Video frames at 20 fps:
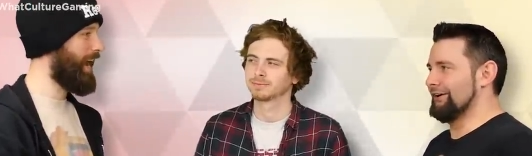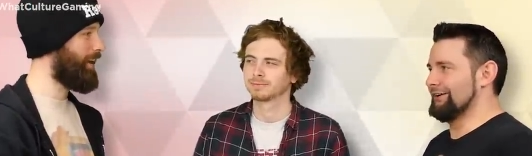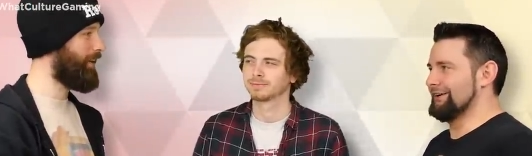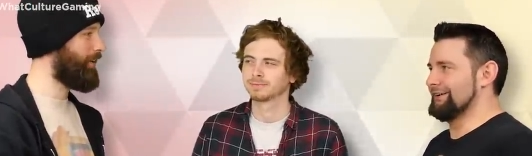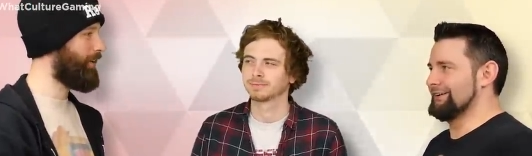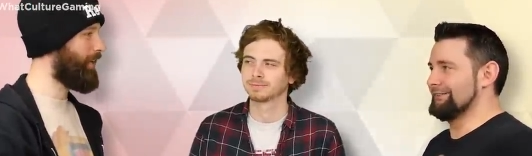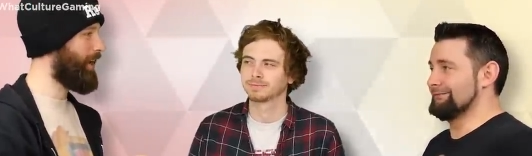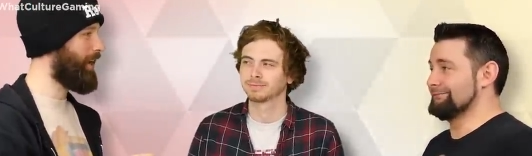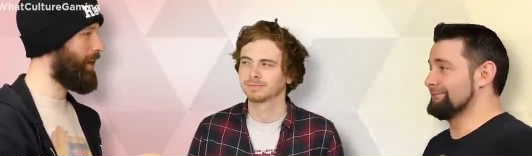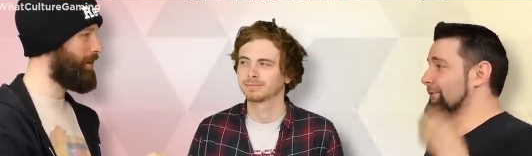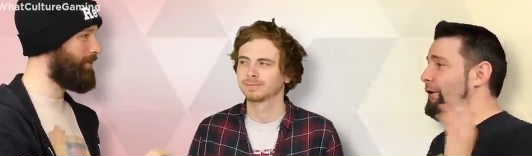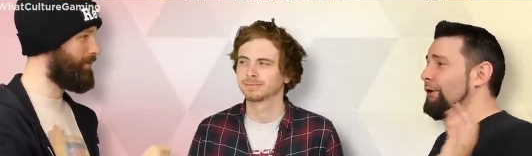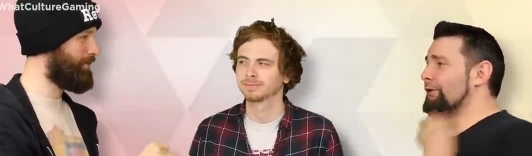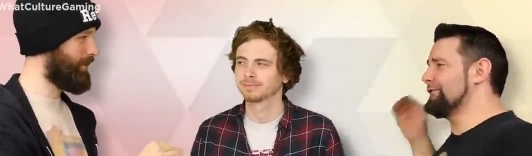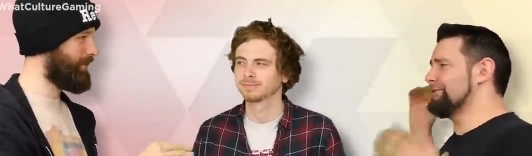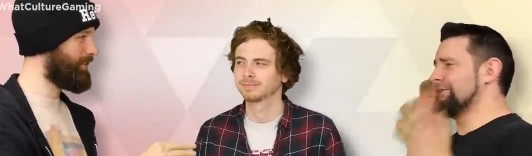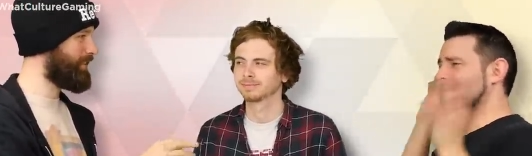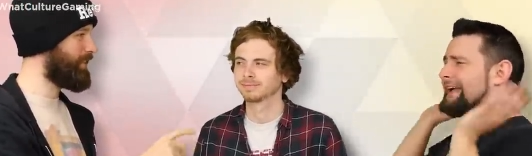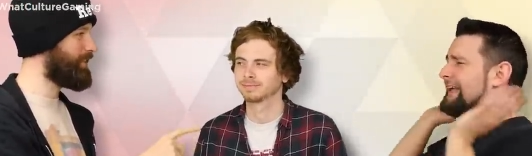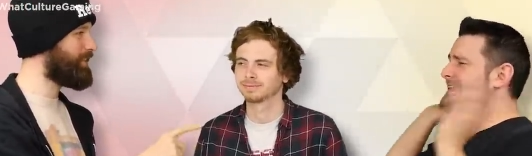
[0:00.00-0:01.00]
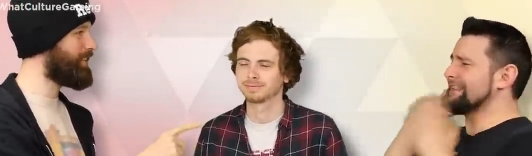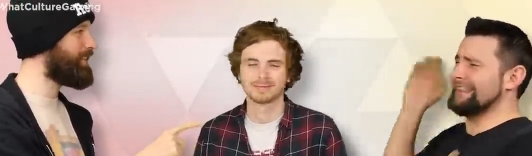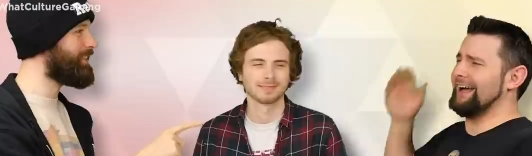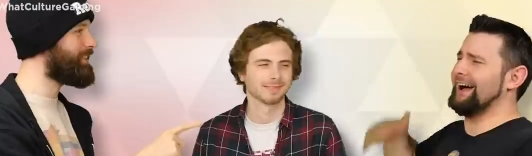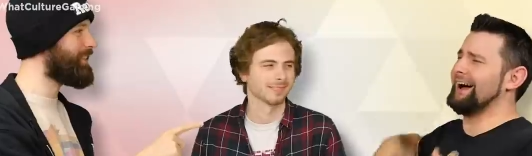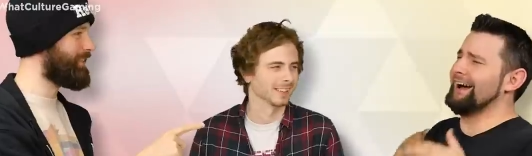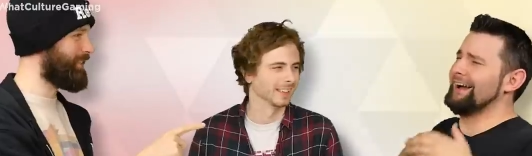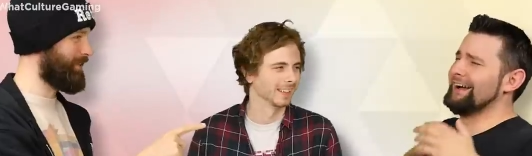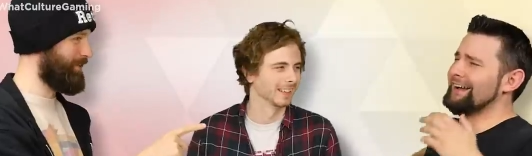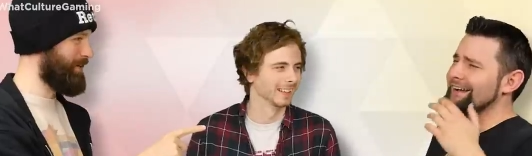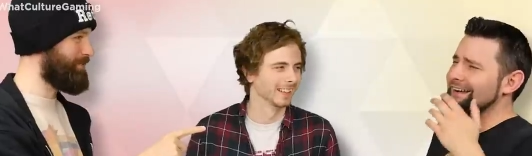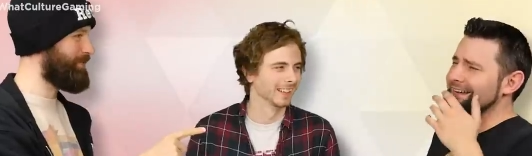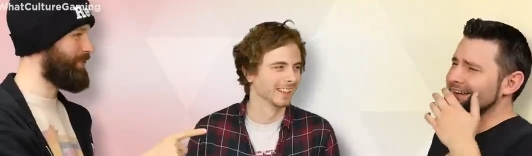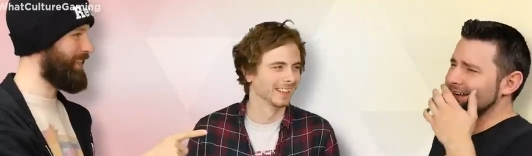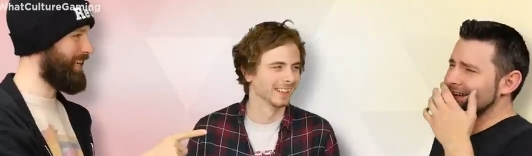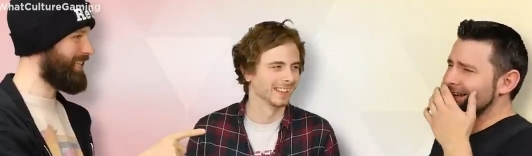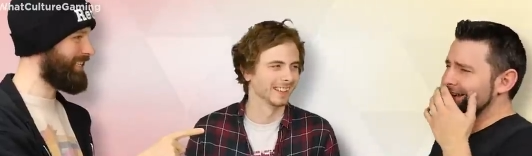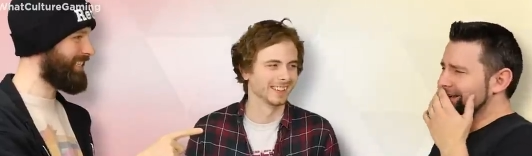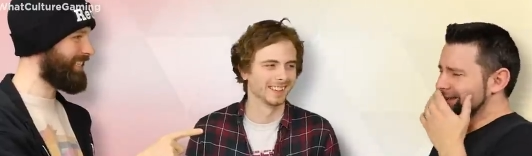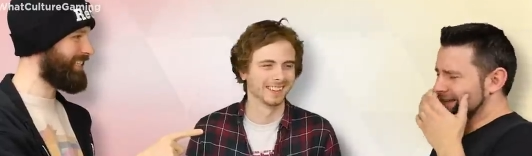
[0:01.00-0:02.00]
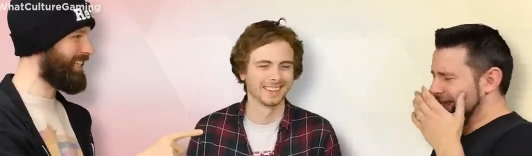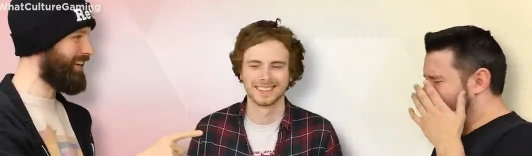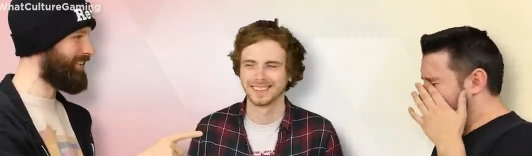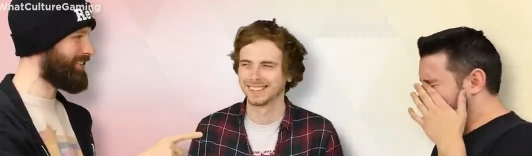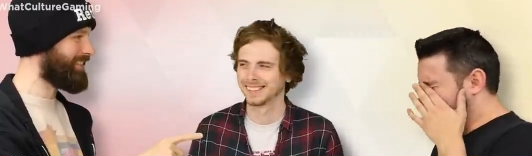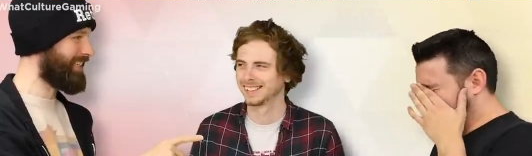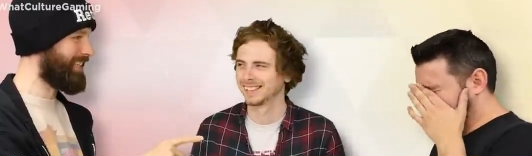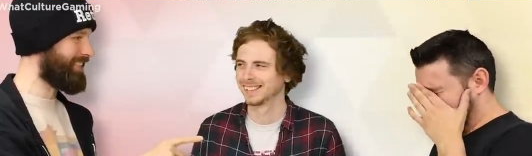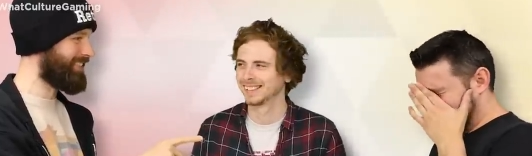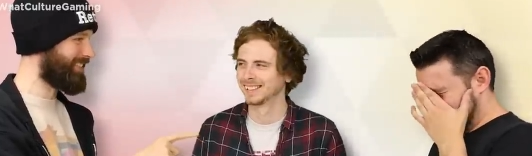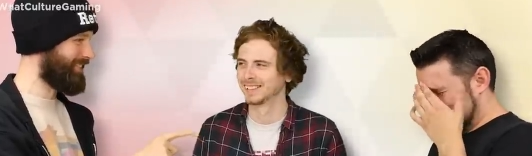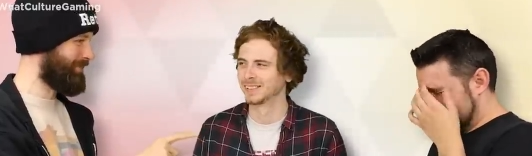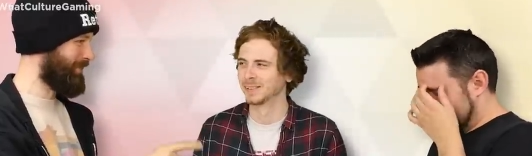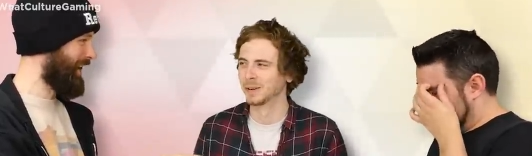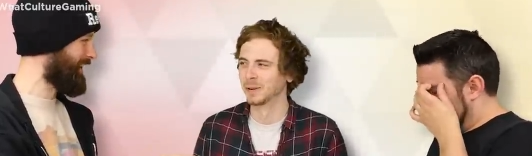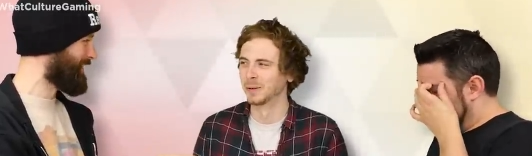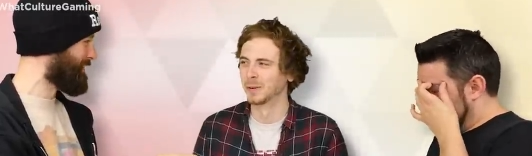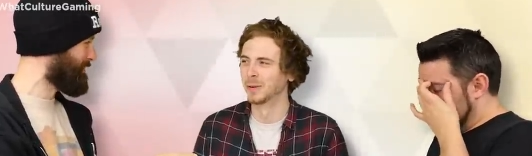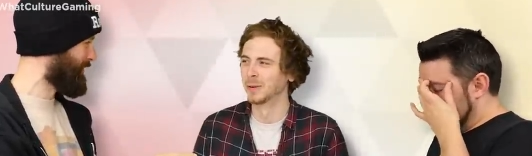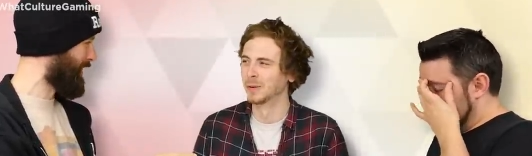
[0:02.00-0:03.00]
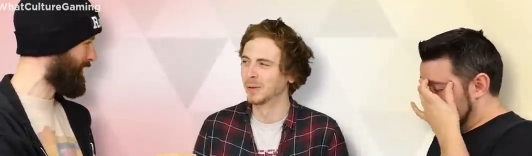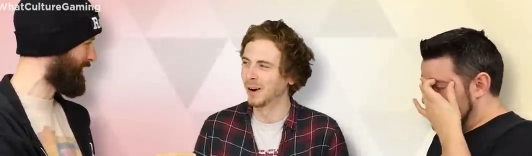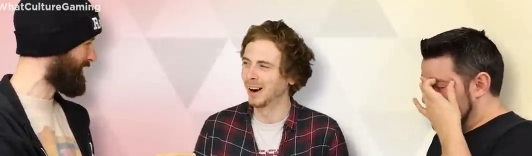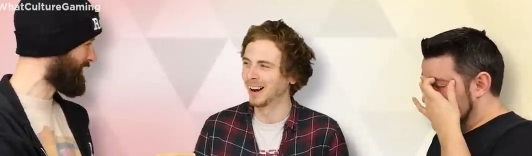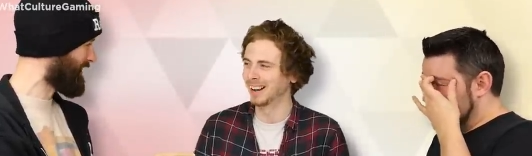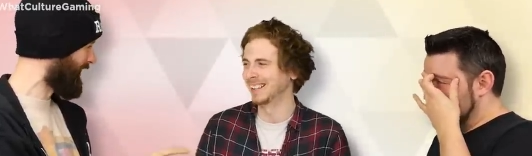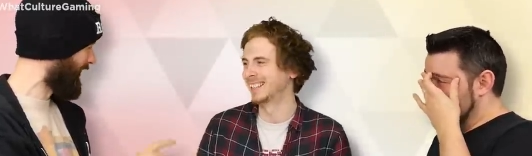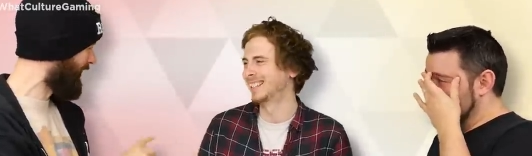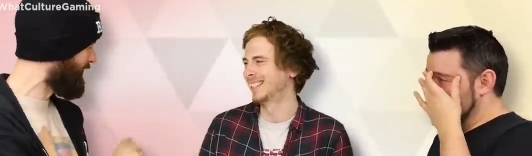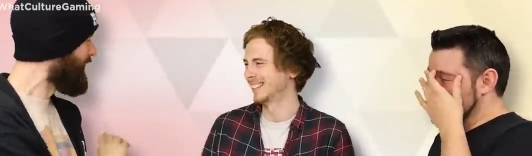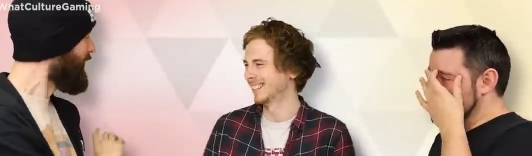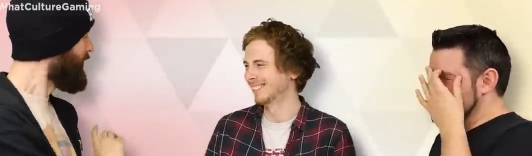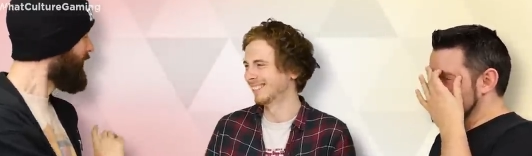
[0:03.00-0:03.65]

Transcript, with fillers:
Speaker 1: royale. Uh, oh, forget did, that. Did, you remember they did yeah. that? It was like a Smash Brothers. I would,